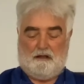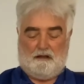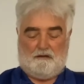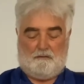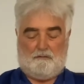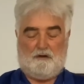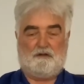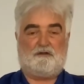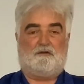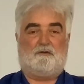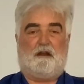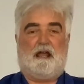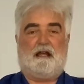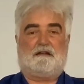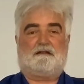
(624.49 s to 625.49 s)
The mustard
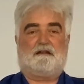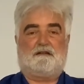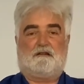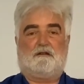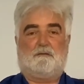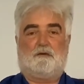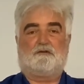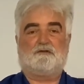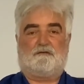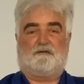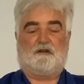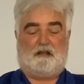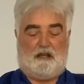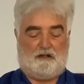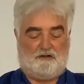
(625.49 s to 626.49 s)
acts as an
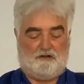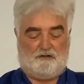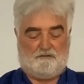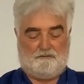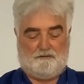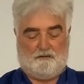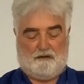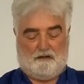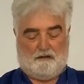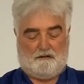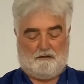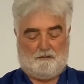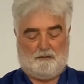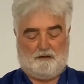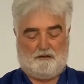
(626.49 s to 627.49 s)
emulsification
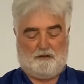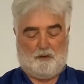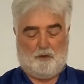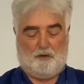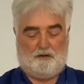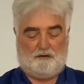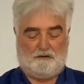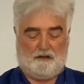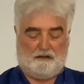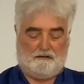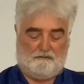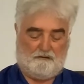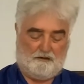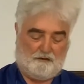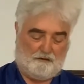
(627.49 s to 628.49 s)
to bring the oil and the
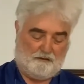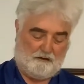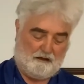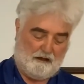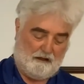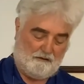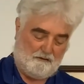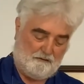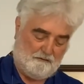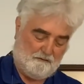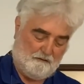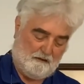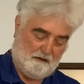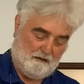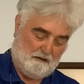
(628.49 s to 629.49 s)
vinegar together.
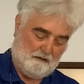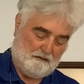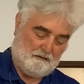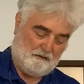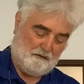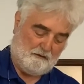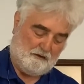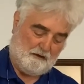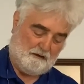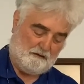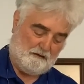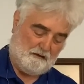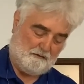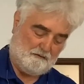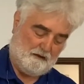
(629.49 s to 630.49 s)
So we're going to
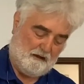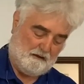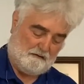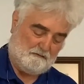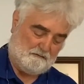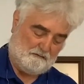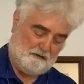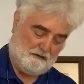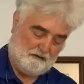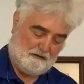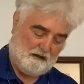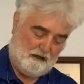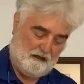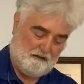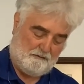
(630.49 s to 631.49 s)
dump that in the
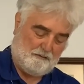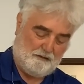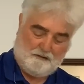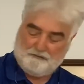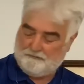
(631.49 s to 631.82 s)
top.